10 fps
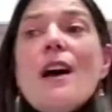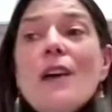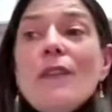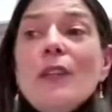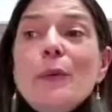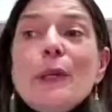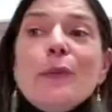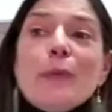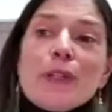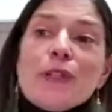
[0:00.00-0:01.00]
of
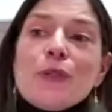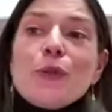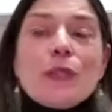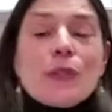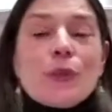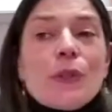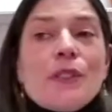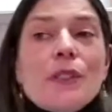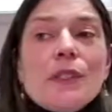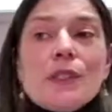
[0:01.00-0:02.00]
limited budgets or
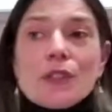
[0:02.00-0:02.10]
resources,